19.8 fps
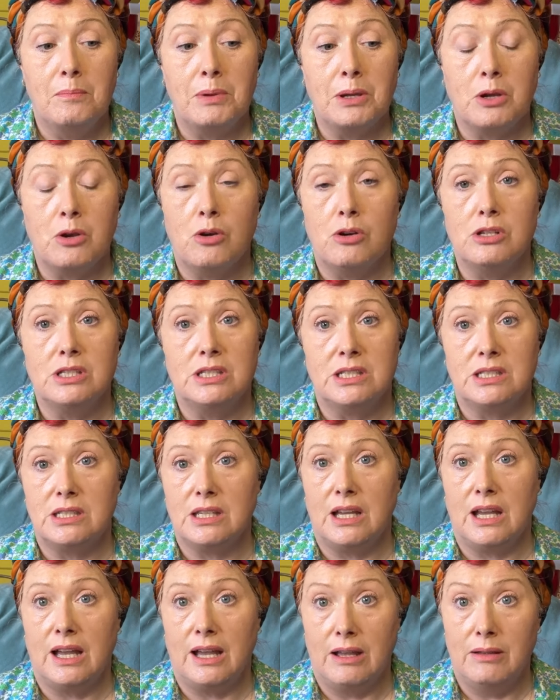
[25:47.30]

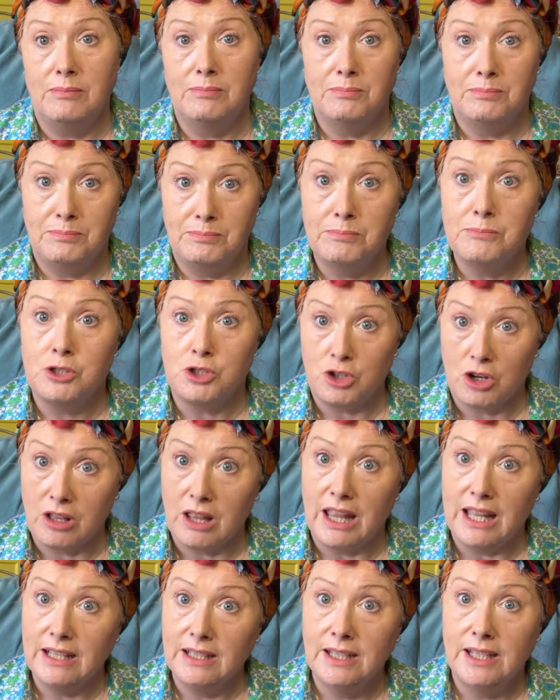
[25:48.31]
because I'm
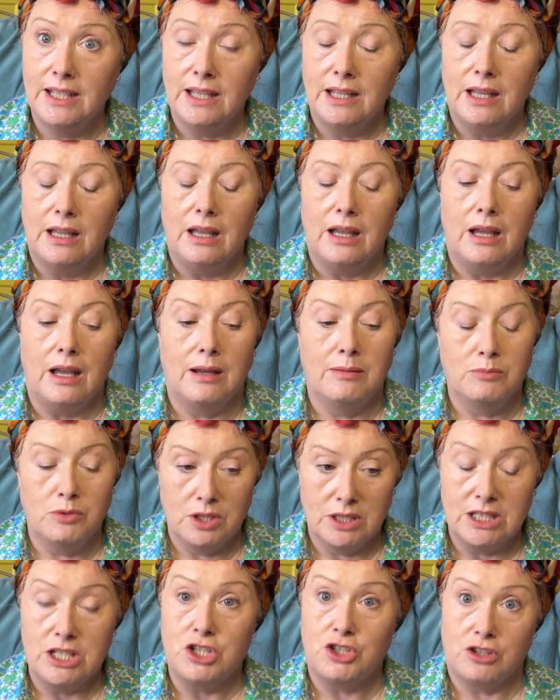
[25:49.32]
struggling.
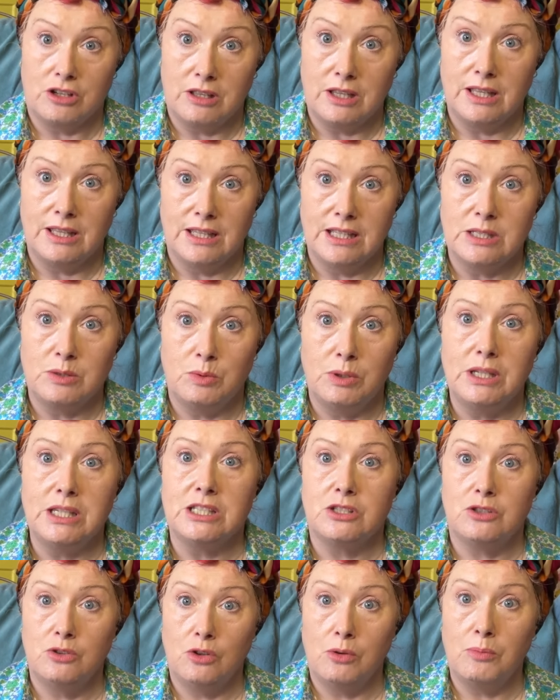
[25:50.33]
I'm really struggling this
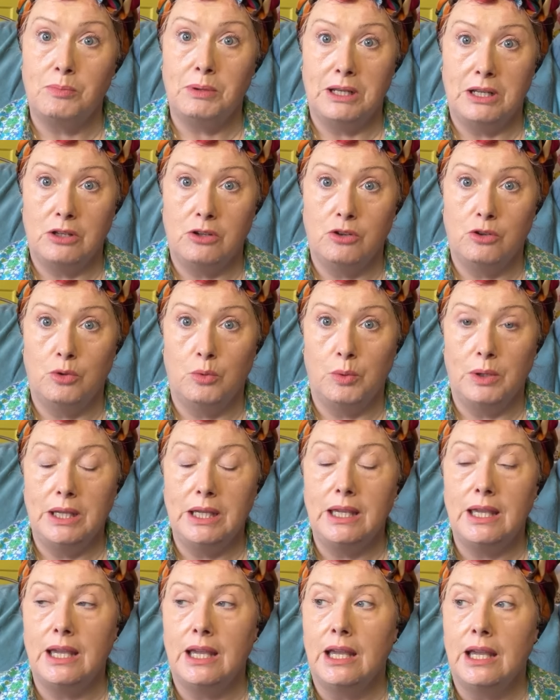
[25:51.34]
week. It's not been a good
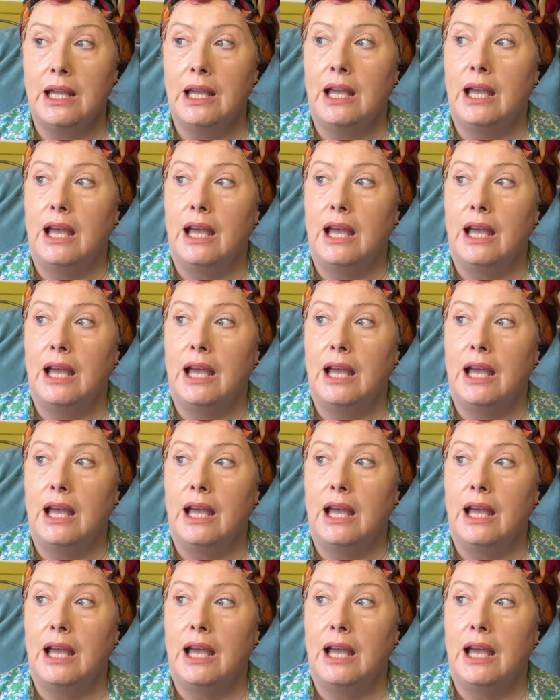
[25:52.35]
week.